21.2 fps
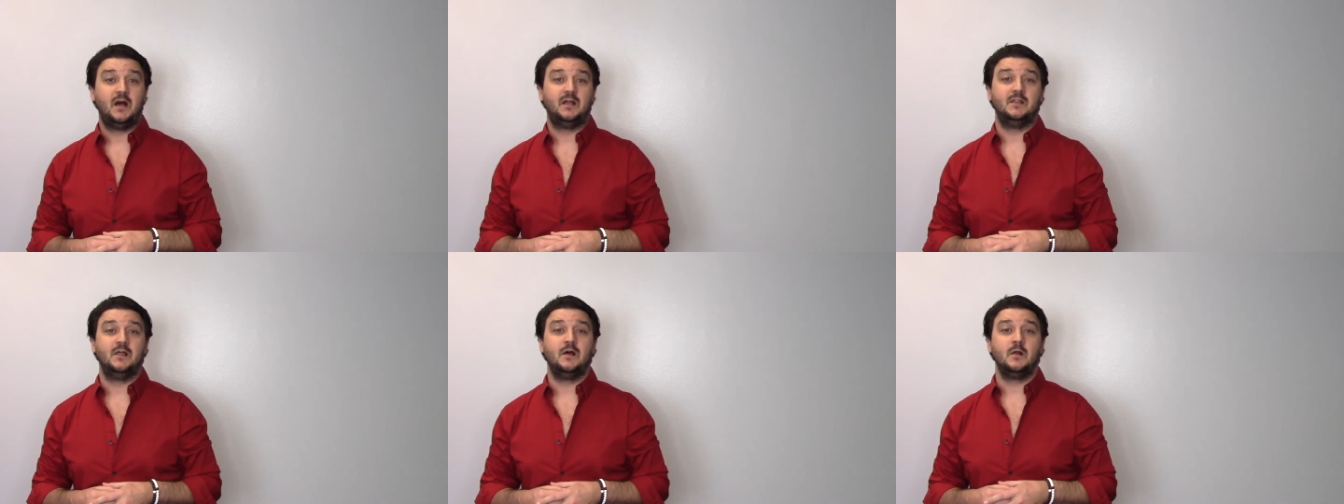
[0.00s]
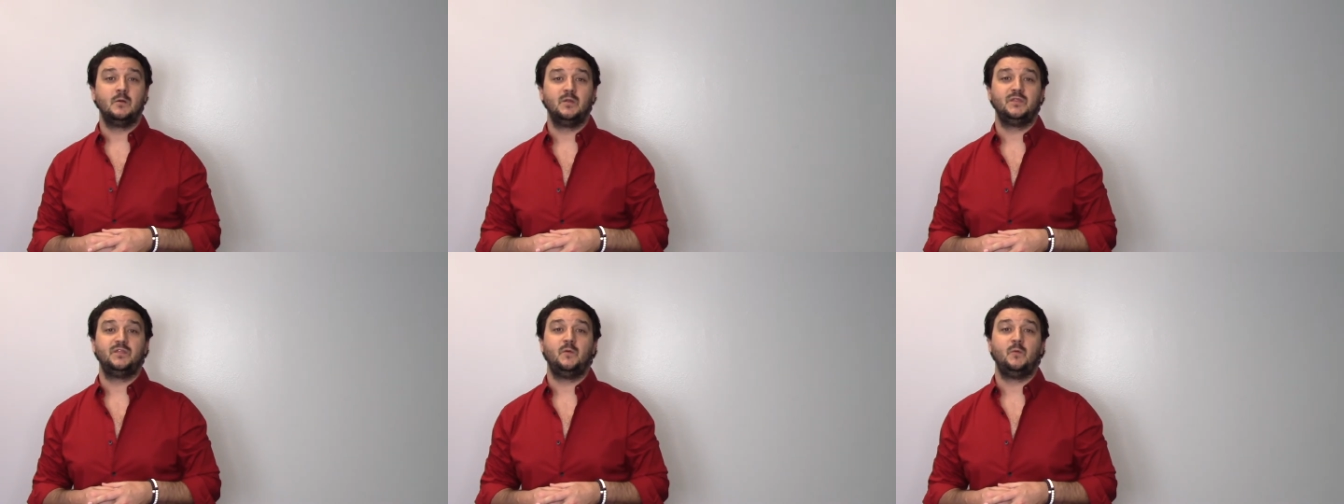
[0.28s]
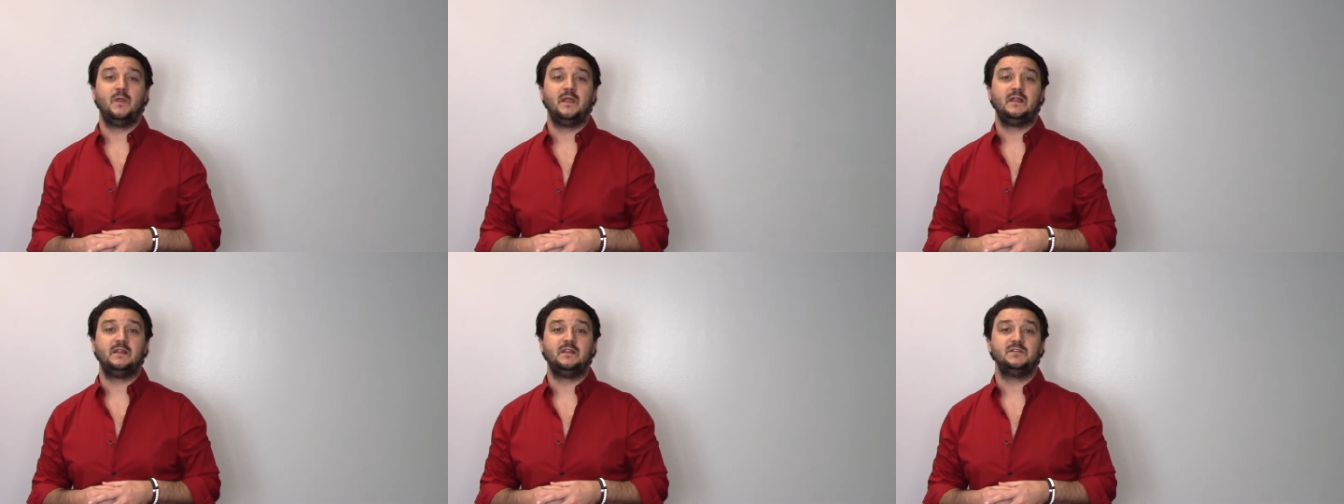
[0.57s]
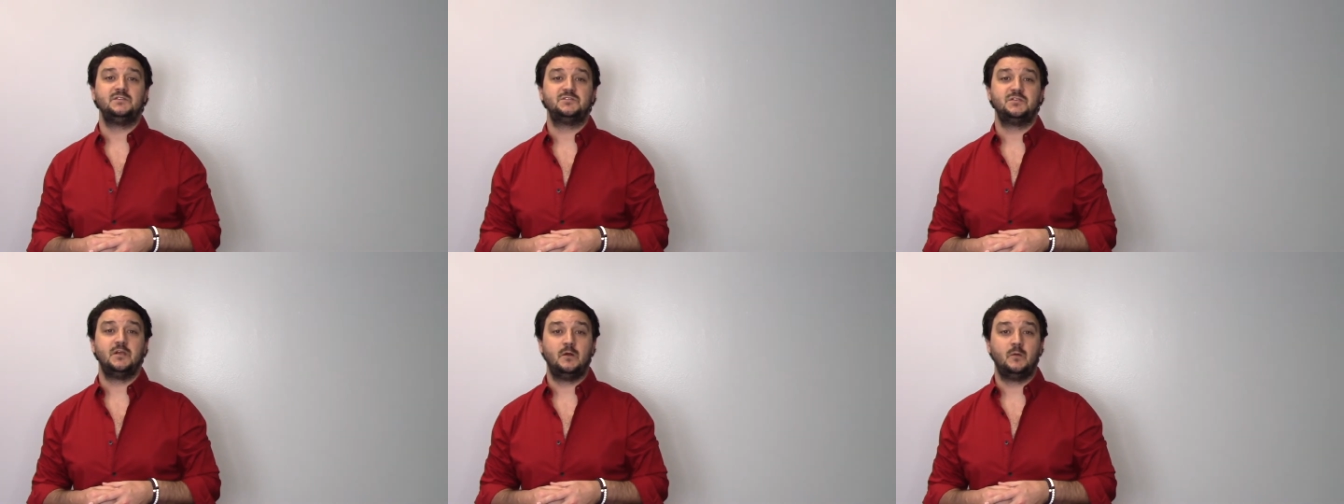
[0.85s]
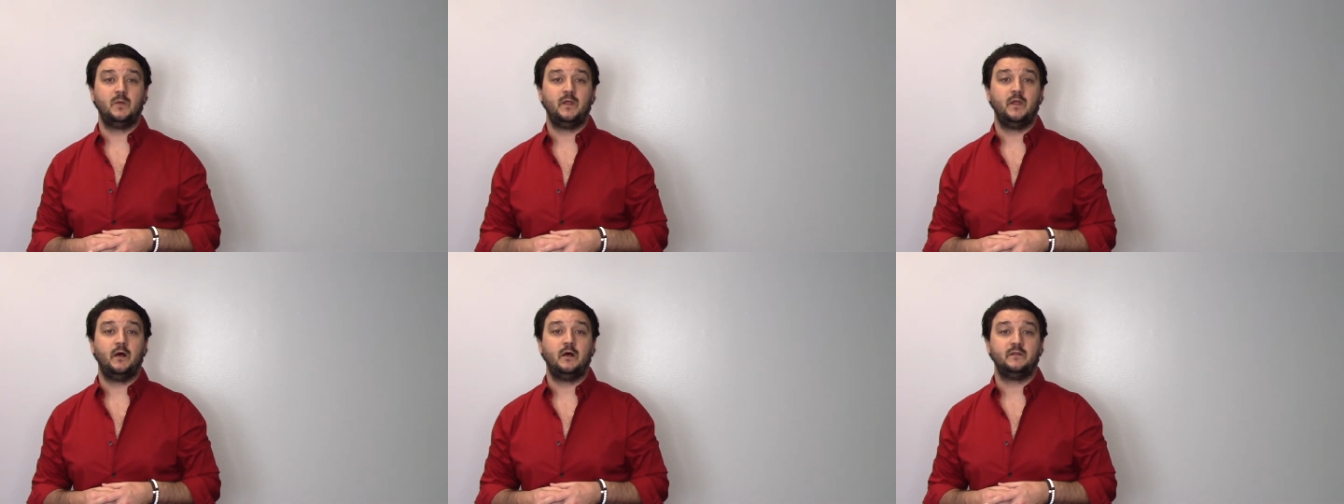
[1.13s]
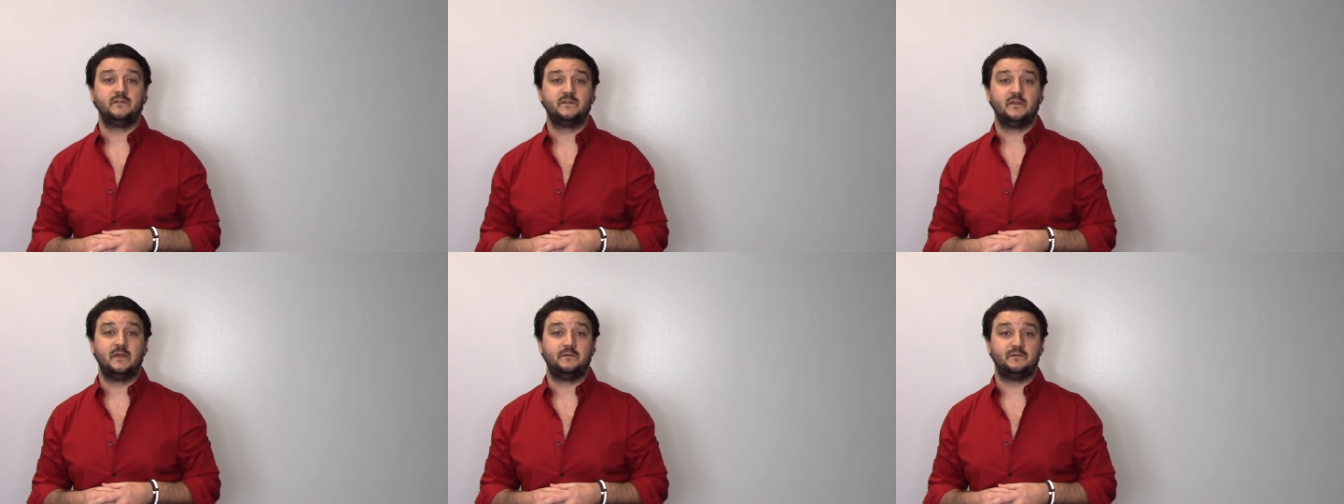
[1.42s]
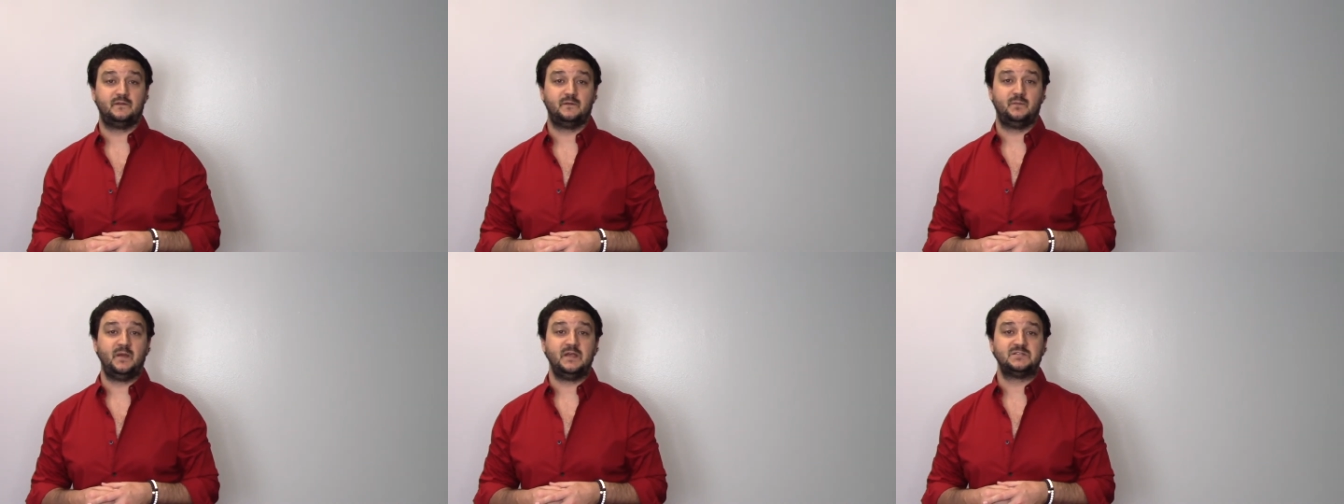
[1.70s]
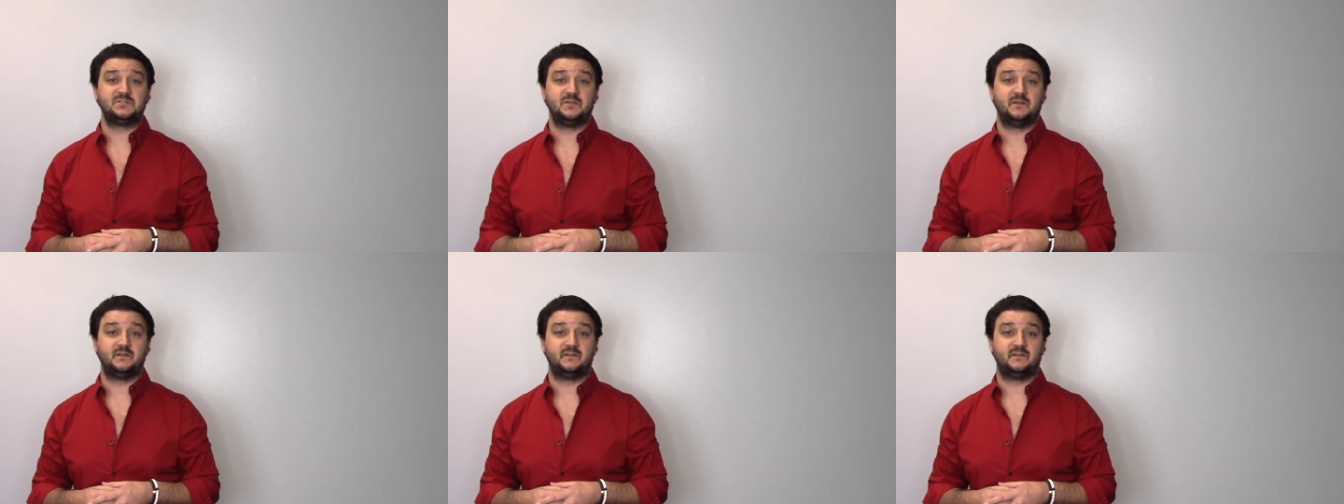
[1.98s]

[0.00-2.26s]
Along with the weekly show, we also have special